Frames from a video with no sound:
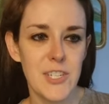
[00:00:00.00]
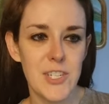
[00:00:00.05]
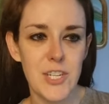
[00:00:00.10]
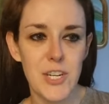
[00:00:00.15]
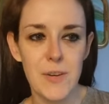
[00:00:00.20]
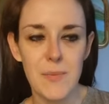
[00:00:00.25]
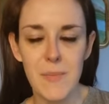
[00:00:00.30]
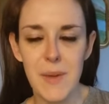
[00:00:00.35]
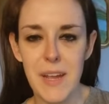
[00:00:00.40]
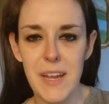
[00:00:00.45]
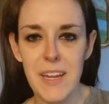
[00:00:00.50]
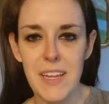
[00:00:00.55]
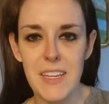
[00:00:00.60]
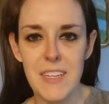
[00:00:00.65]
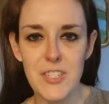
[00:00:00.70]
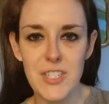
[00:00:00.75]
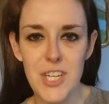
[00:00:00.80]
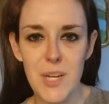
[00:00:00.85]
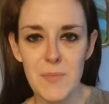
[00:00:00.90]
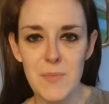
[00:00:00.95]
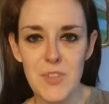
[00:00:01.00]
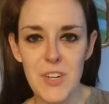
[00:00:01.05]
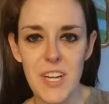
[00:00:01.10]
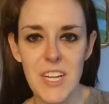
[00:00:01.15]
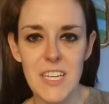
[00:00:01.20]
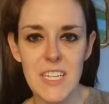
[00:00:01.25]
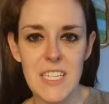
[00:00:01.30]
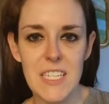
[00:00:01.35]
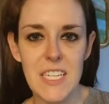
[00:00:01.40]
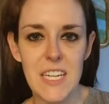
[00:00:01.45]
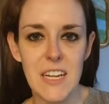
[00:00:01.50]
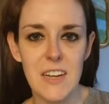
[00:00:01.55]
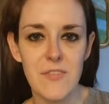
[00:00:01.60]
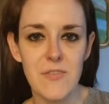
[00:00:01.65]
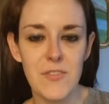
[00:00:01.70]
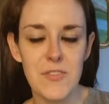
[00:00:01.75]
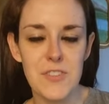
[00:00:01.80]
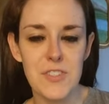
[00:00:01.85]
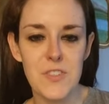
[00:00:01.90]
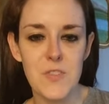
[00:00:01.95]
Jeremiah chapter 18,
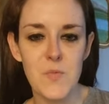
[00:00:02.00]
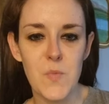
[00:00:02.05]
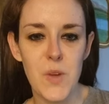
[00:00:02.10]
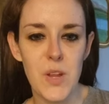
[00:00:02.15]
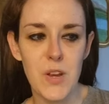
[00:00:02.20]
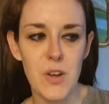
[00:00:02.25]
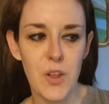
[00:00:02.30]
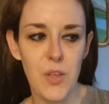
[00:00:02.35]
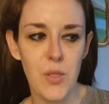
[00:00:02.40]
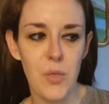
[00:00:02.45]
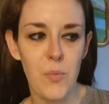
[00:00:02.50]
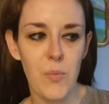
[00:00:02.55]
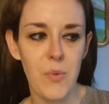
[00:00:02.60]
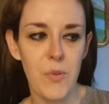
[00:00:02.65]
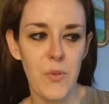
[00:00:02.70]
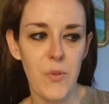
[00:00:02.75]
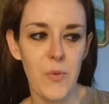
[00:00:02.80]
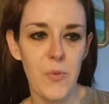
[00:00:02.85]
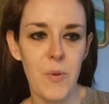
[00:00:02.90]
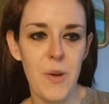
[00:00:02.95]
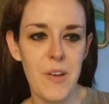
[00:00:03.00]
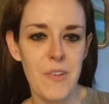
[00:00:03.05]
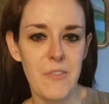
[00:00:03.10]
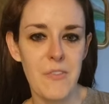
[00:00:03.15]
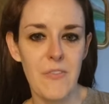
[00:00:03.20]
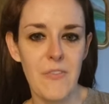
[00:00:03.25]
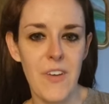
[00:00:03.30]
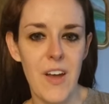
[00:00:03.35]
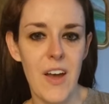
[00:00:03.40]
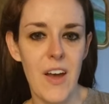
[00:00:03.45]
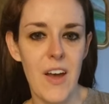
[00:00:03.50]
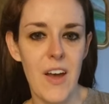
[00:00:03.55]
verses 1 through 5.